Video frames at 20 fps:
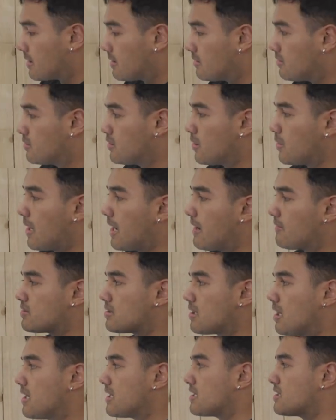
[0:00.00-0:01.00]
you do have
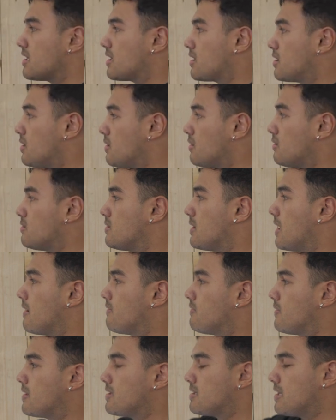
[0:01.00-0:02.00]
stylistic cues, you
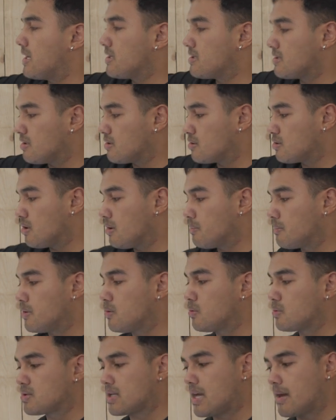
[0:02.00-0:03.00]
have ventilation at the top,
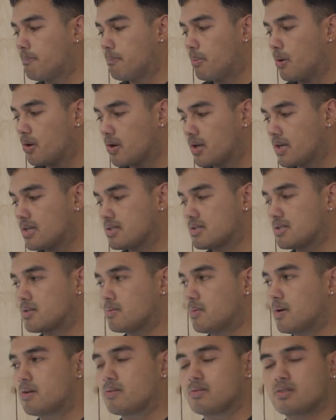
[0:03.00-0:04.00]
you also have pockets as
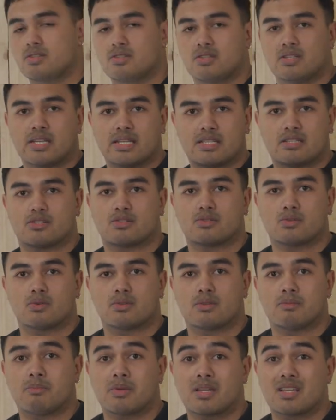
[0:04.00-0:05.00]
well because you need to
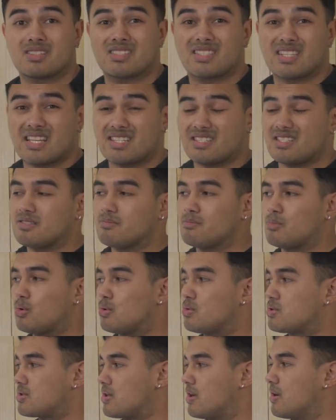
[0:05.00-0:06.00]
store them, because this is
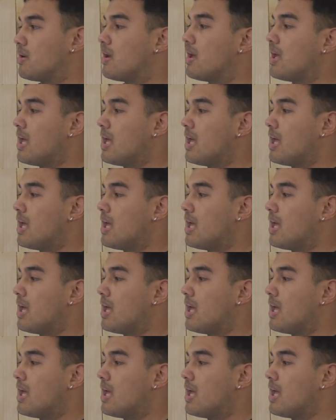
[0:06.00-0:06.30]
more so